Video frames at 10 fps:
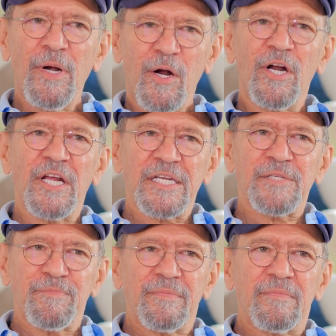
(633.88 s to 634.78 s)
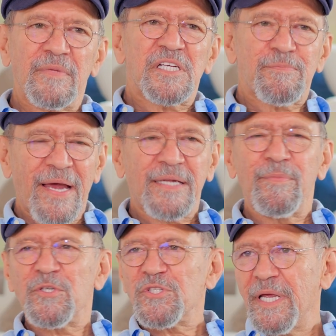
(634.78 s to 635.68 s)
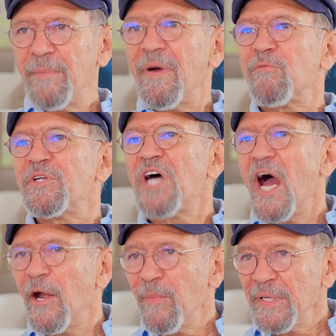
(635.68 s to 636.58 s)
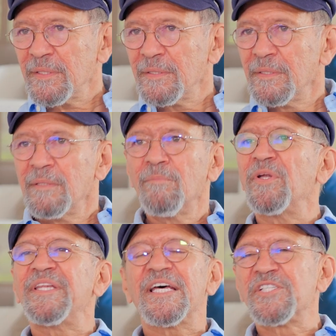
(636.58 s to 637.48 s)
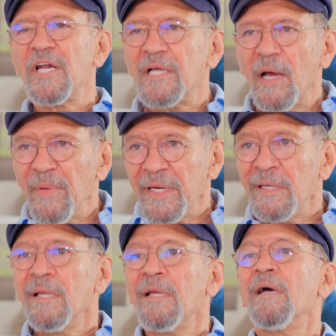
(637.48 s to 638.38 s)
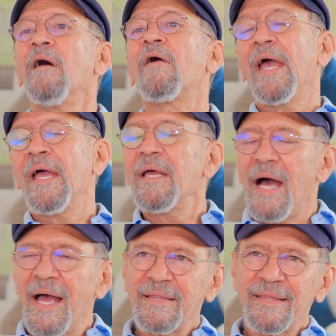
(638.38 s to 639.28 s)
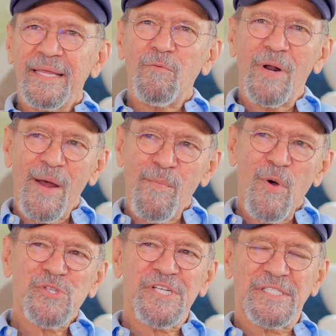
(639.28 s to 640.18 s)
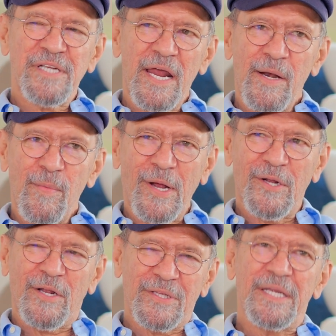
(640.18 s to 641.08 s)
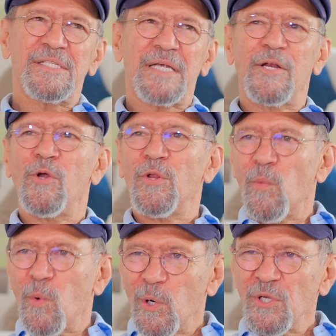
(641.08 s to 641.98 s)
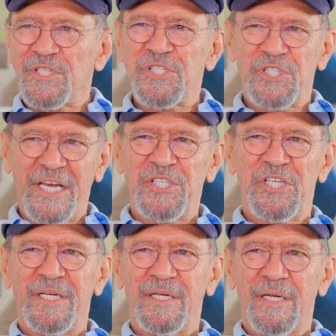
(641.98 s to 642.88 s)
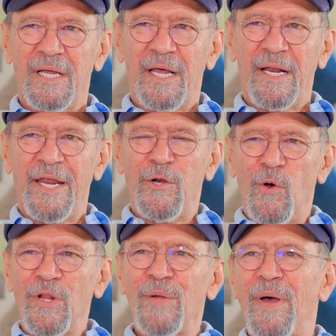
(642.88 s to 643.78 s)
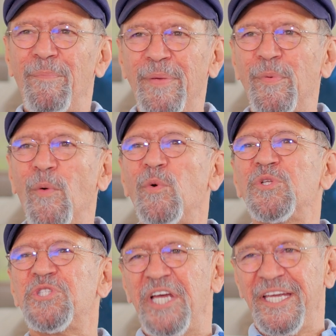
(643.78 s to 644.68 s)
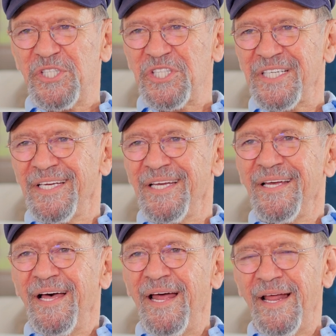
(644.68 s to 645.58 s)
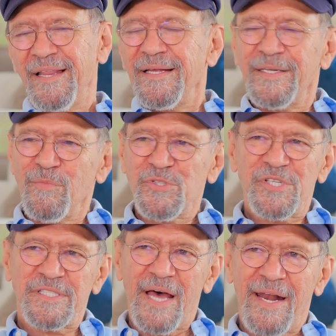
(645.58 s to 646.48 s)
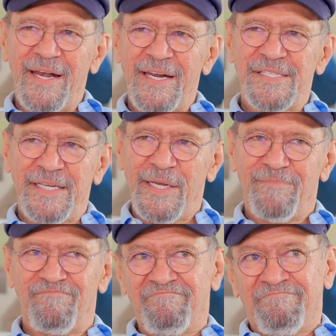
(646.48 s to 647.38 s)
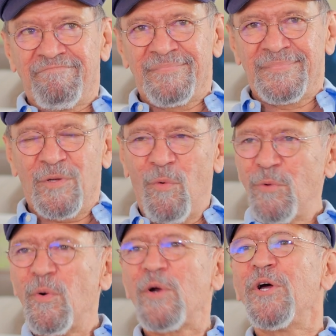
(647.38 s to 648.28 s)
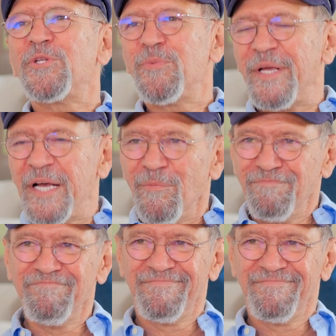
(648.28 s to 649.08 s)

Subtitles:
are going to expect me to say my retirement, but that's not coming. Okay, I think what I'm most excited about is I know the world is changing, and I know that my people will change. And I think the most exciting is see what we're going to become.